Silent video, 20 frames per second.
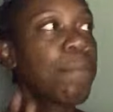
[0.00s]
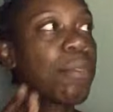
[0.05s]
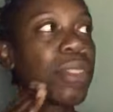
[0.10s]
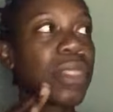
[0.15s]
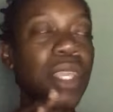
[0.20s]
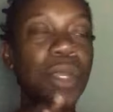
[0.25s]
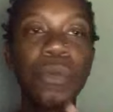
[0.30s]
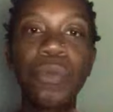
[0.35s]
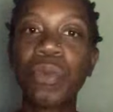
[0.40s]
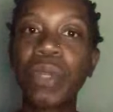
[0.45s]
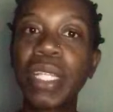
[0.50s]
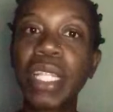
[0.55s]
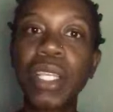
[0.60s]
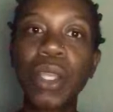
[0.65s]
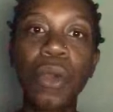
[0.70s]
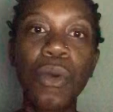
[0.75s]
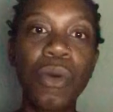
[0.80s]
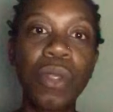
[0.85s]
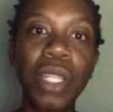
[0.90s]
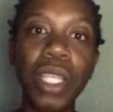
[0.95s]
they're really
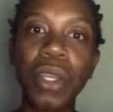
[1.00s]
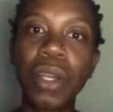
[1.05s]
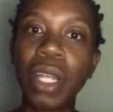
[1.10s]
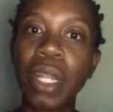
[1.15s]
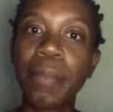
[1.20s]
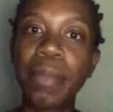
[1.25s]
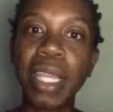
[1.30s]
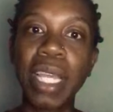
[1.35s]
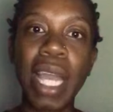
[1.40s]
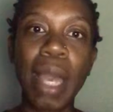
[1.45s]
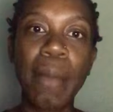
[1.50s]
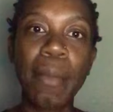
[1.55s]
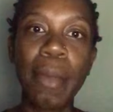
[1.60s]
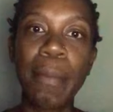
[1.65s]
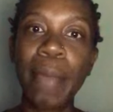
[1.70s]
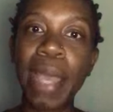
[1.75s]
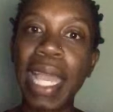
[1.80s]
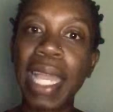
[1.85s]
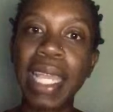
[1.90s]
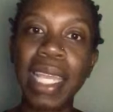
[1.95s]
only going to be coming
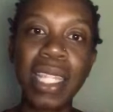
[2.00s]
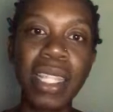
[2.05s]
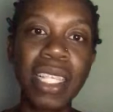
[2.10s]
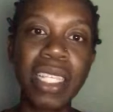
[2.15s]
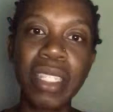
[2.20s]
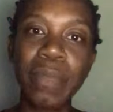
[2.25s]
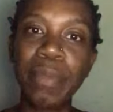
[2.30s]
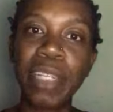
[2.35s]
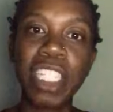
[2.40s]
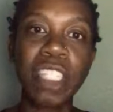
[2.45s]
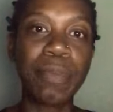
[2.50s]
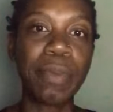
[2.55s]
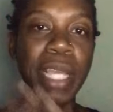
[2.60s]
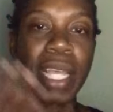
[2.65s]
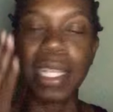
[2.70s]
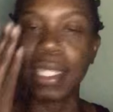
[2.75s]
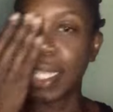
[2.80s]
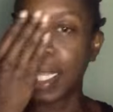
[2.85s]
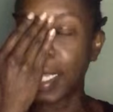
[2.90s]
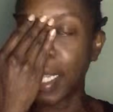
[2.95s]
back in this bitch
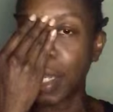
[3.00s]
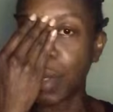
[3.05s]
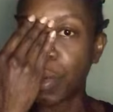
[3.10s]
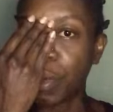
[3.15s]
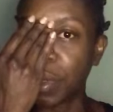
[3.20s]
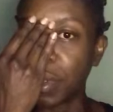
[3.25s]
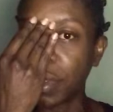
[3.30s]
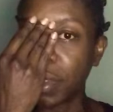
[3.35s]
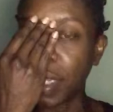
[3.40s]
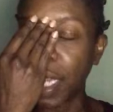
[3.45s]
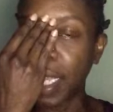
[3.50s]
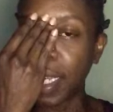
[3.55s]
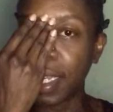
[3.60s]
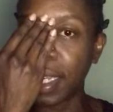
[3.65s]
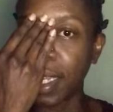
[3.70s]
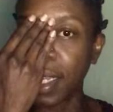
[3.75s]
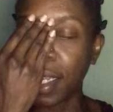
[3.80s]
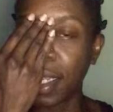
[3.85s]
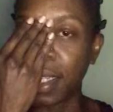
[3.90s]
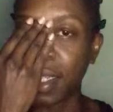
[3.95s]
because they
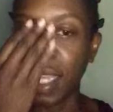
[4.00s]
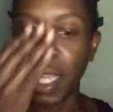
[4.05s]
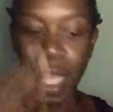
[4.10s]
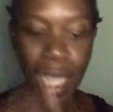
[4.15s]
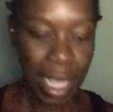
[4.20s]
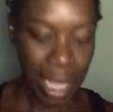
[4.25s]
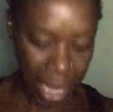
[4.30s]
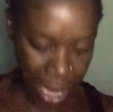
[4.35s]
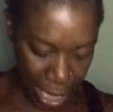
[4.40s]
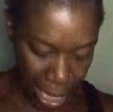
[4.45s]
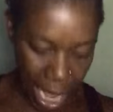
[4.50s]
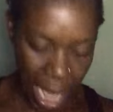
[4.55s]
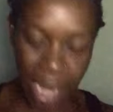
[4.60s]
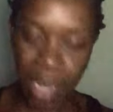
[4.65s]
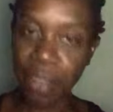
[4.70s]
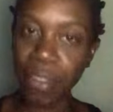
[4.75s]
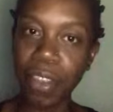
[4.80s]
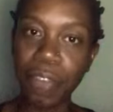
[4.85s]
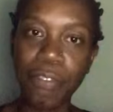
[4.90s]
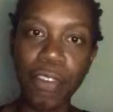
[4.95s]
didn't get out
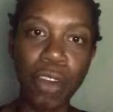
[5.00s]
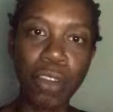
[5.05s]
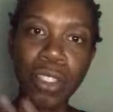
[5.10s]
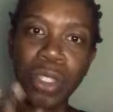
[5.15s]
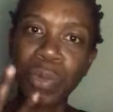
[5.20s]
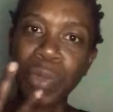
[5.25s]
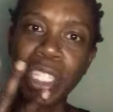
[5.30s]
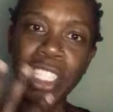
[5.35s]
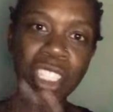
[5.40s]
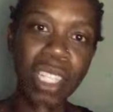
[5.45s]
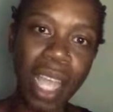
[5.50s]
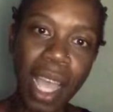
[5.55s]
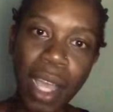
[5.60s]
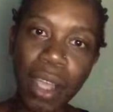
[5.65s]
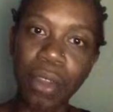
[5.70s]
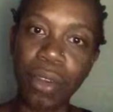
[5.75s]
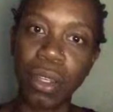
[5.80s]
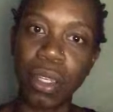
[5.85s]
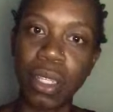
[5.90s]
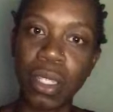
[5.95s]
of the first 3
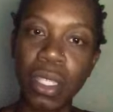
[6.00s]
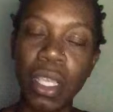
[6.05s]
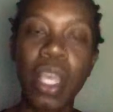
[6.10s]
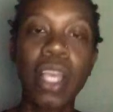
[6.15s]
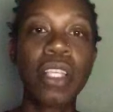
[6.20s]
chakras.